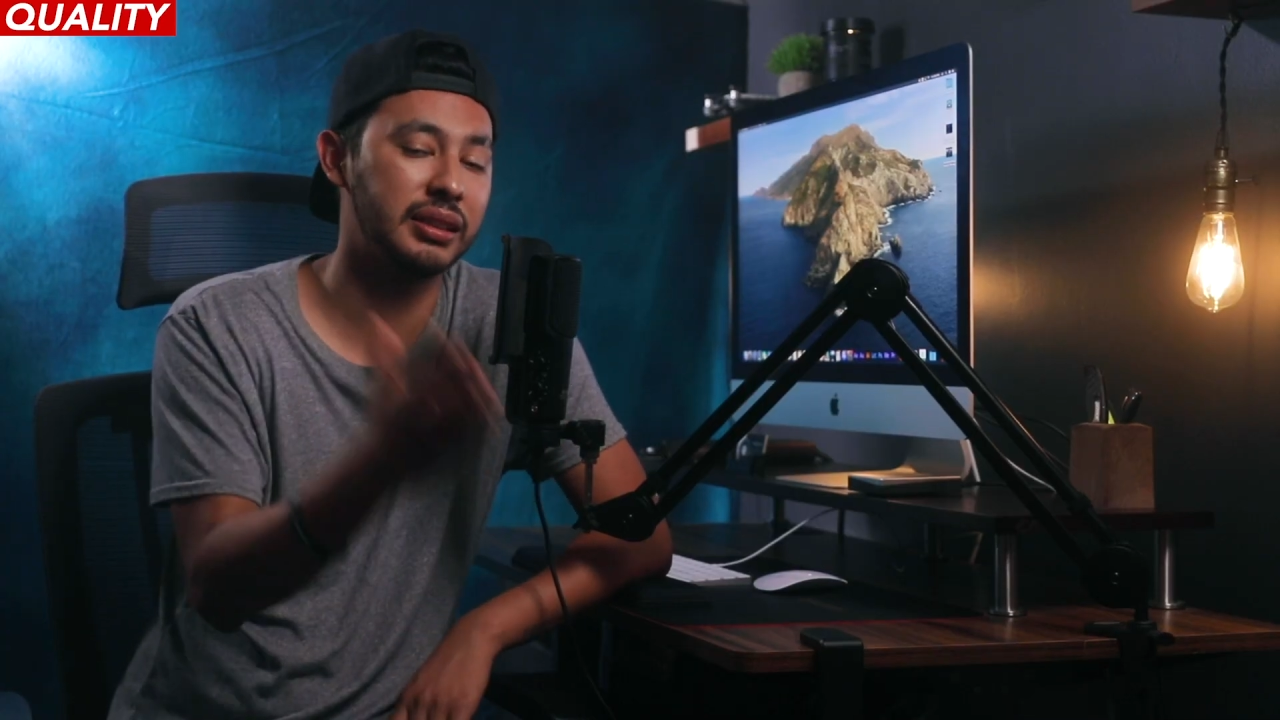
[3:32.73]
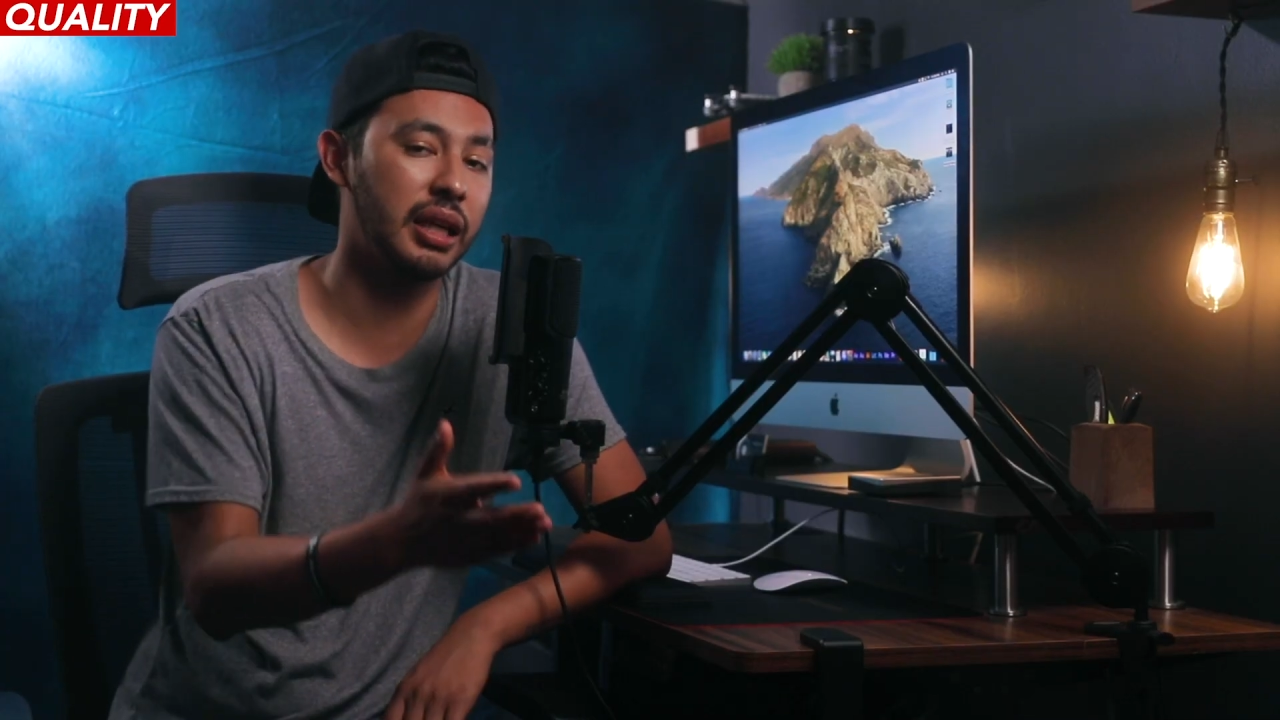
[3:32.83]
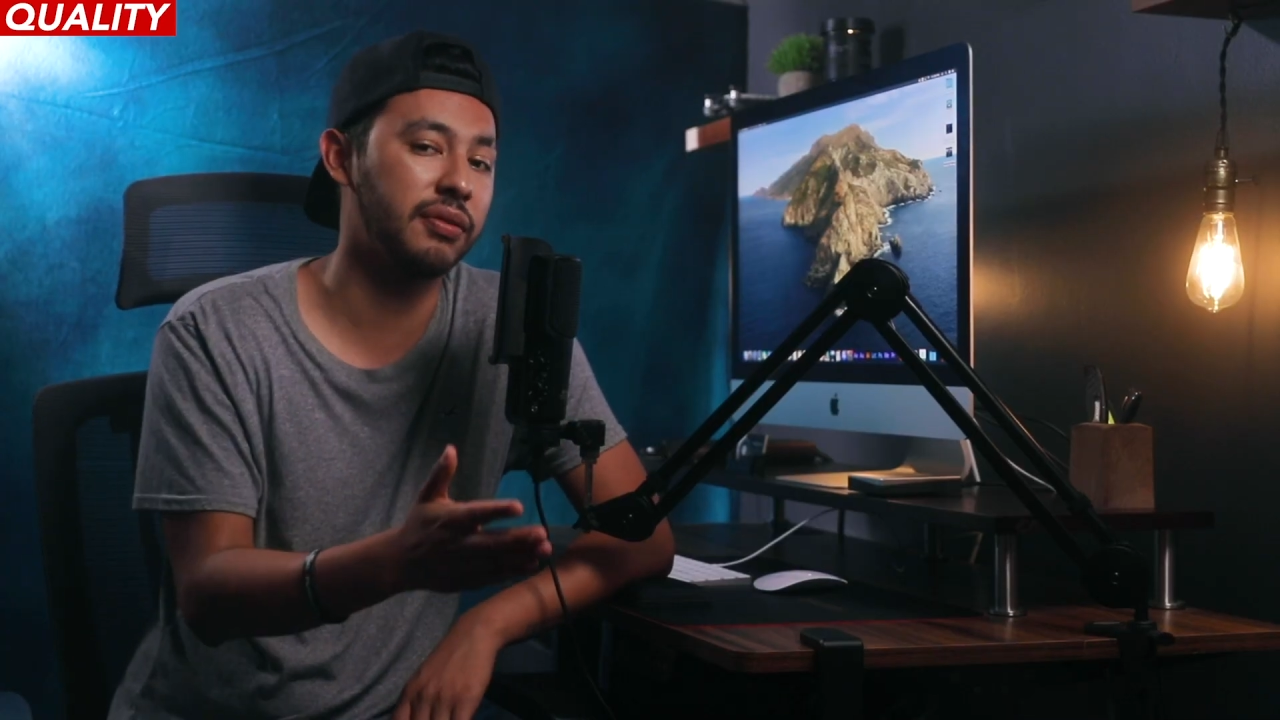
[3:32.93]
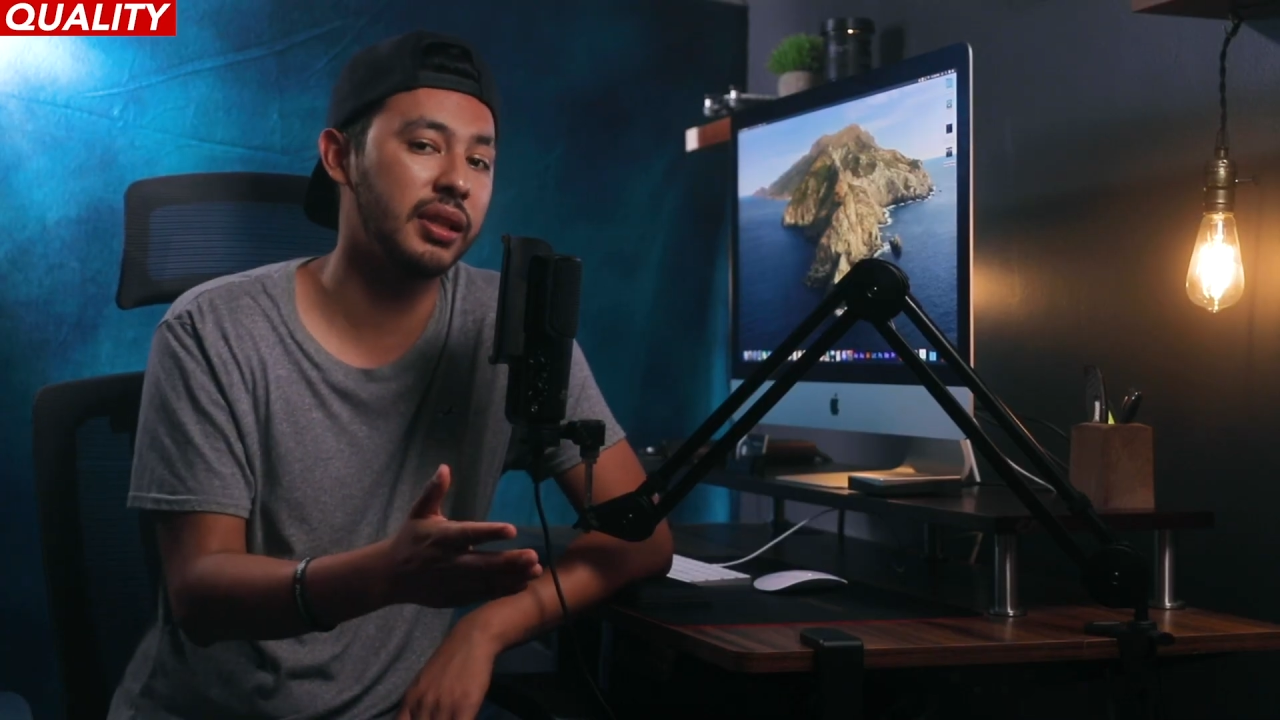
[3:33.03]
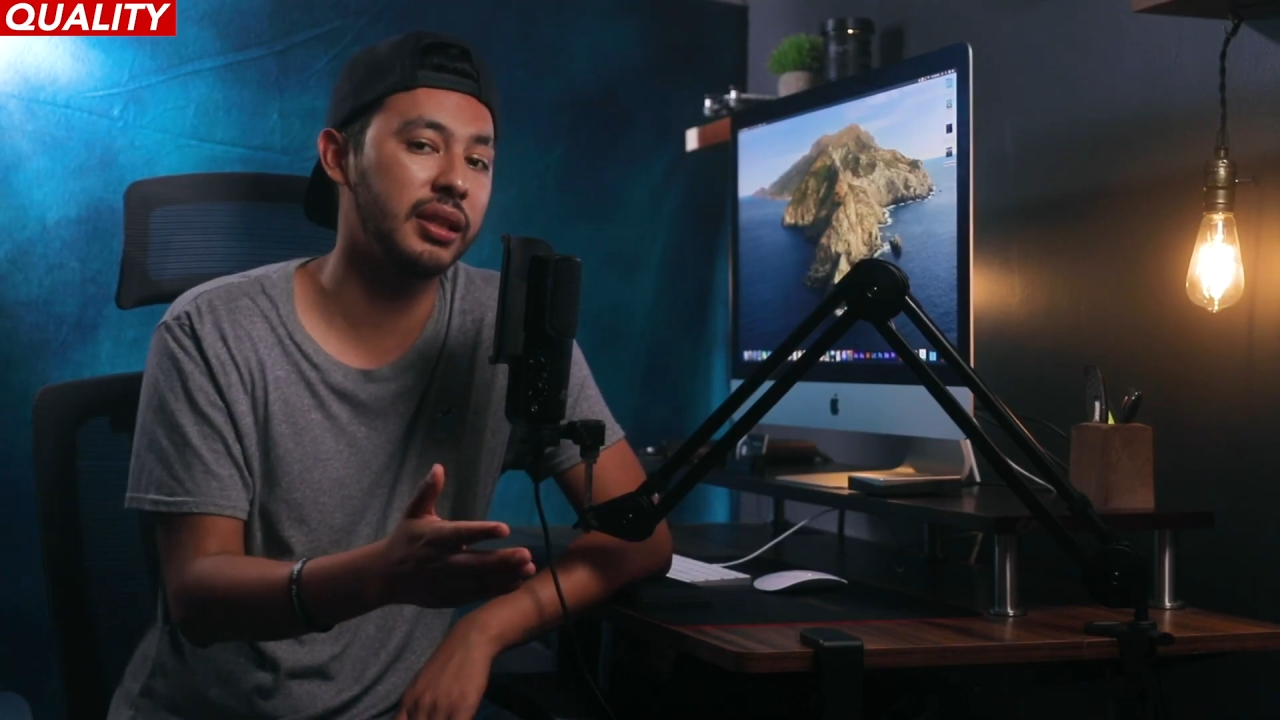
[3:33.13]

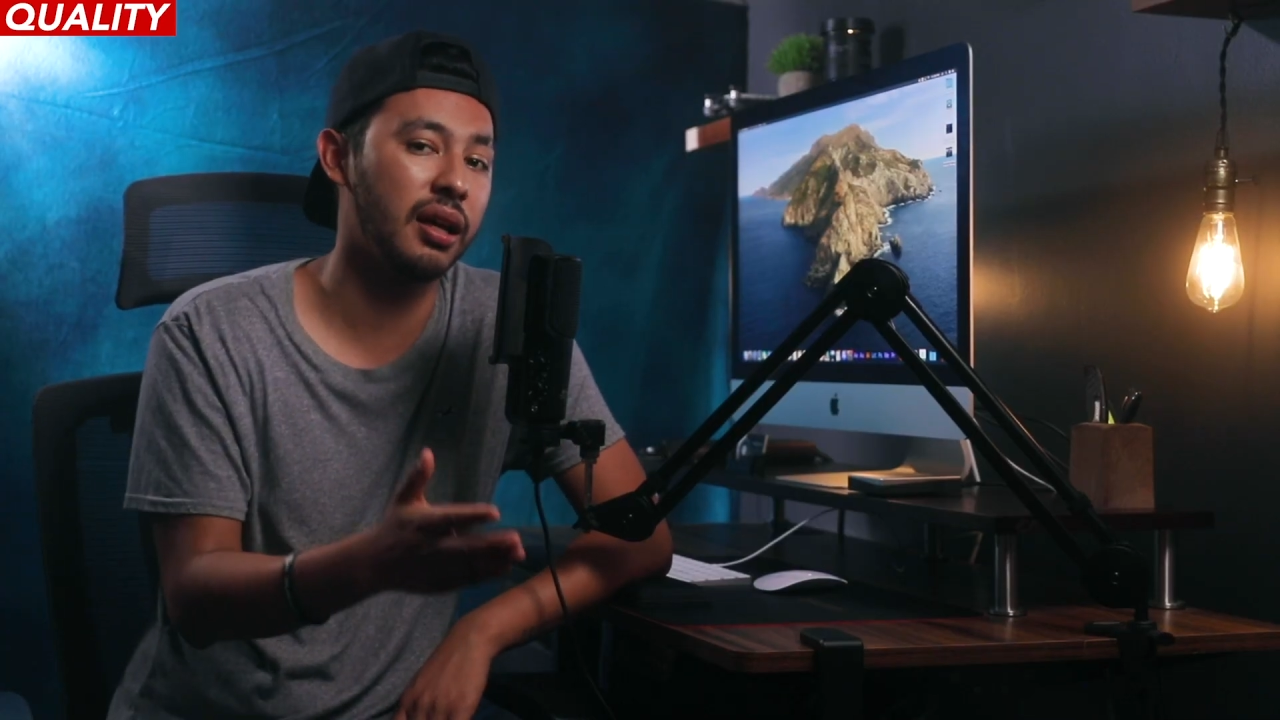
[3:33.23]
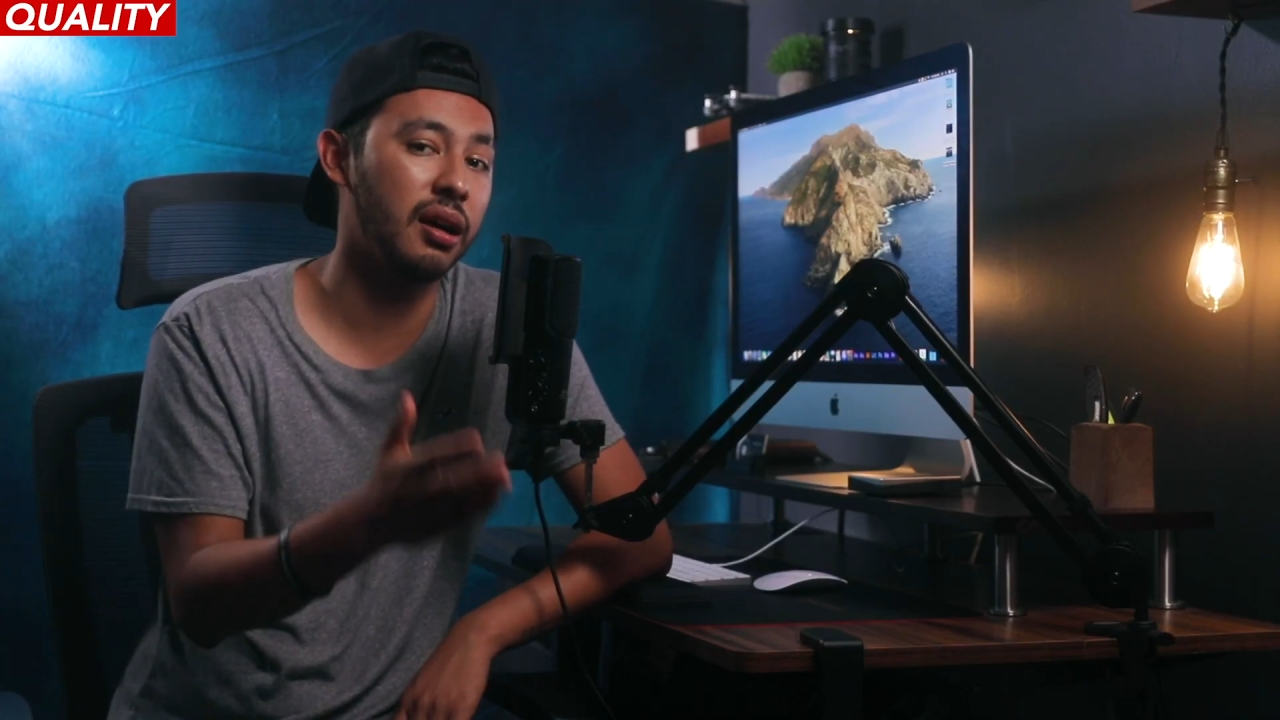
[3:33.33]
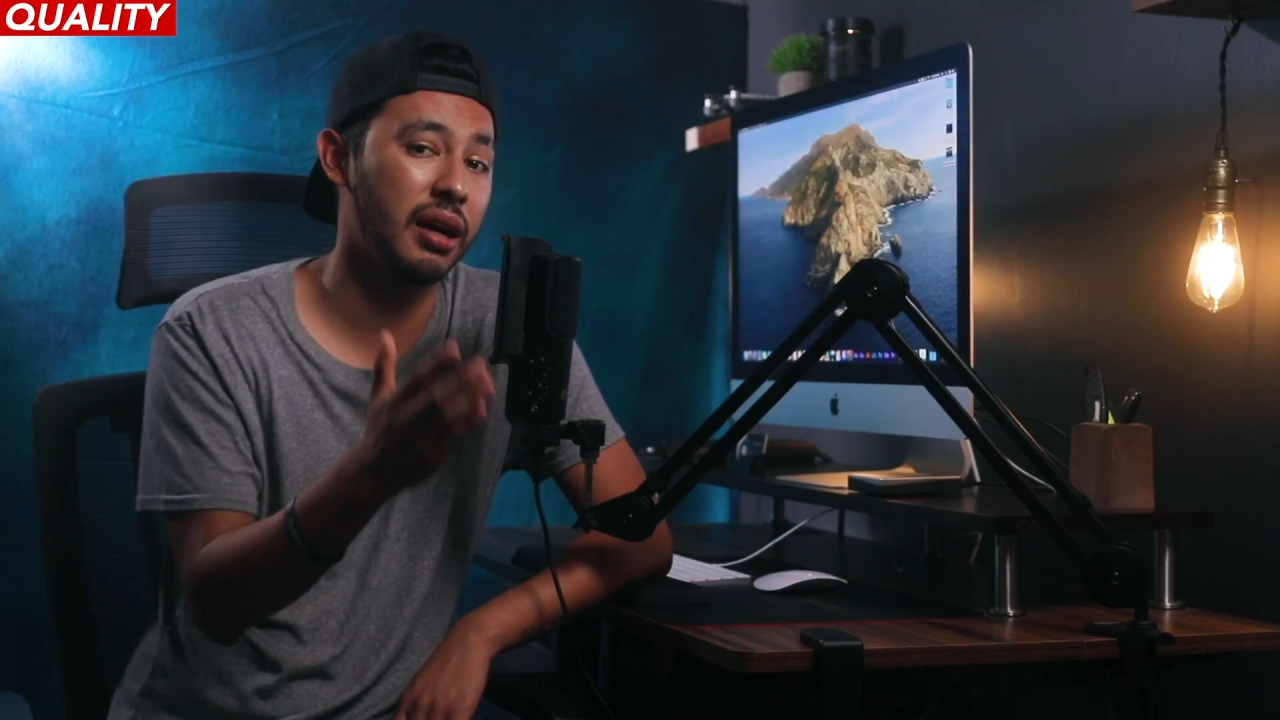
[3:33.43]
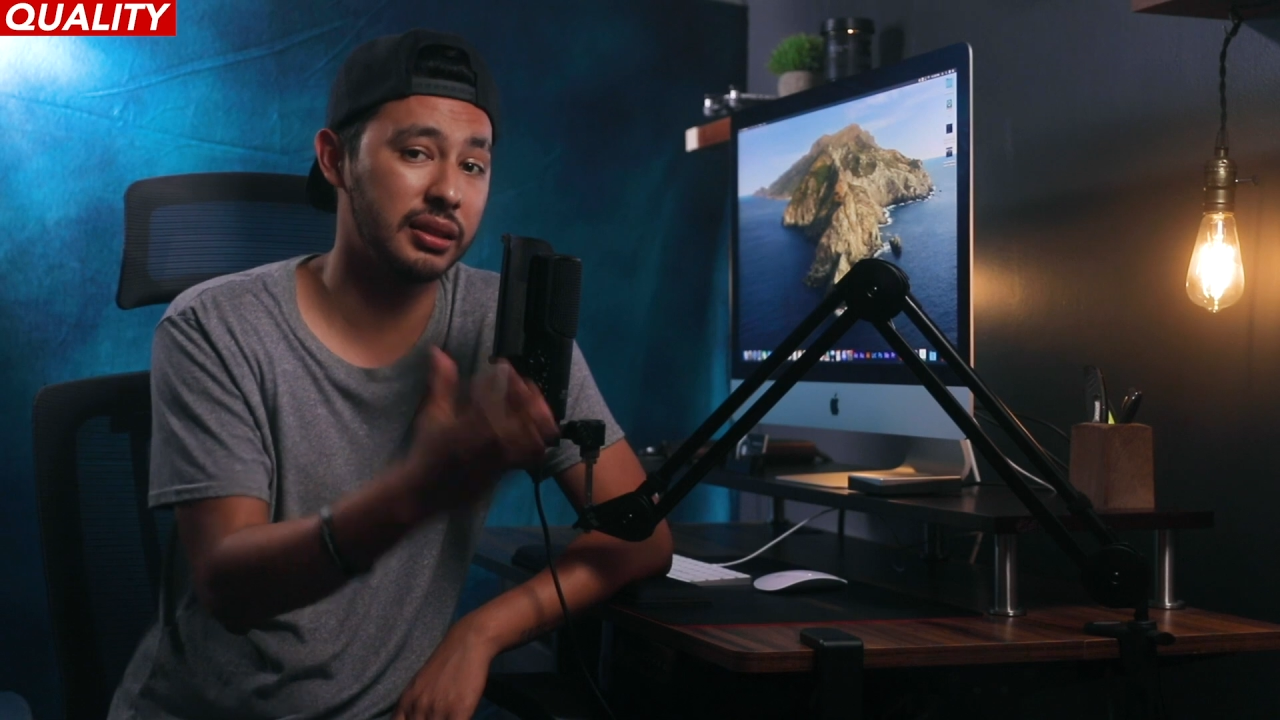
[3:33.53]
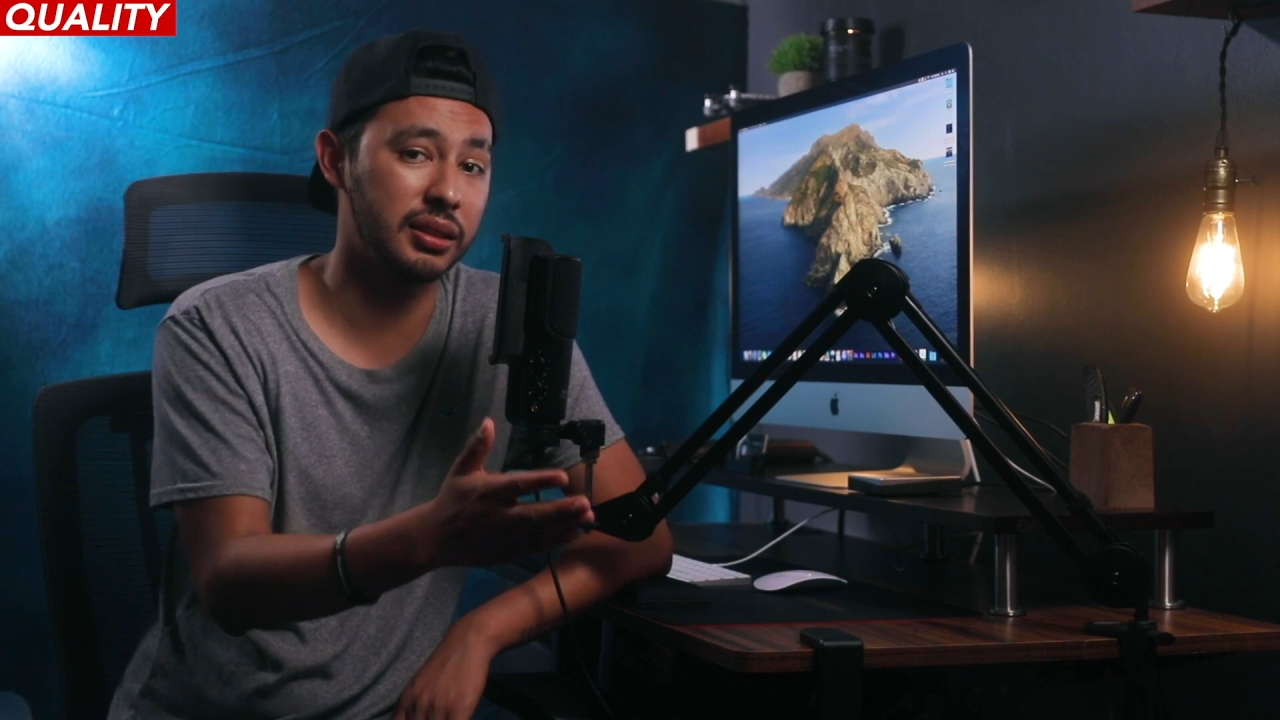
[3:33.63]
definitely not as